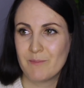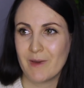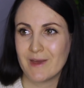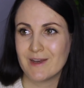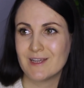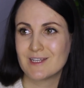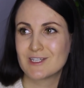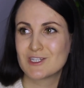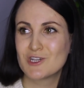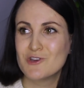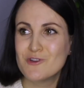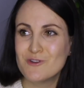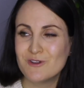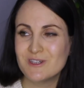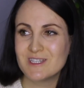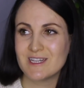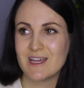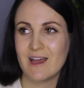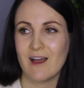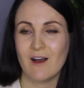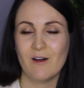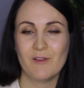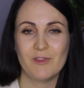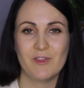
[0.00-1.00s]
But it turned
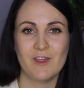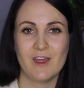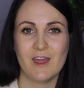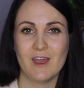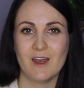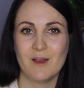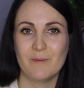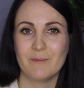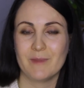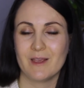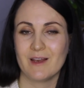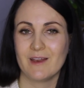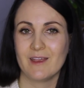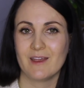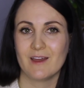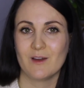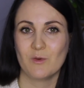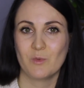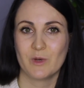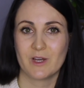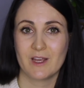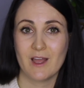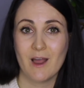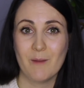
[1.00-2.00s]
out that Amelia
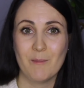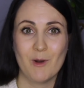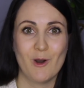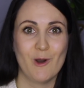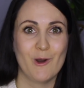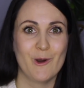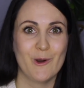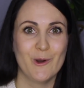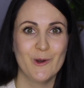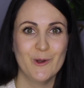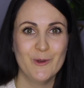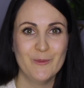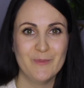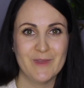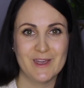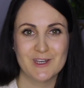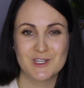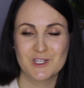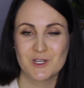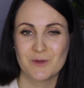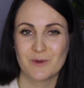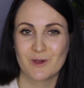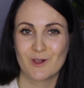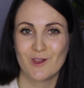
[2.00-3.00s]
would come home
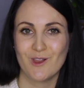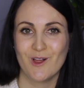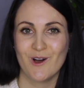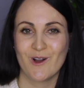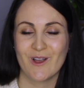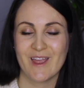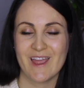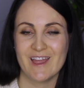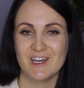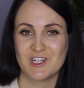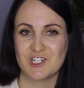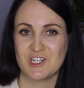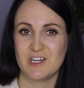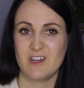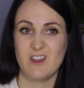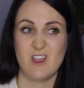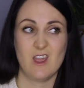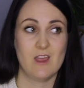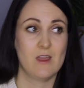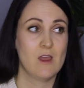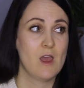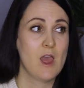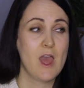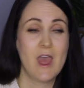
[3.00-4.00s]
at 2 o'clock and she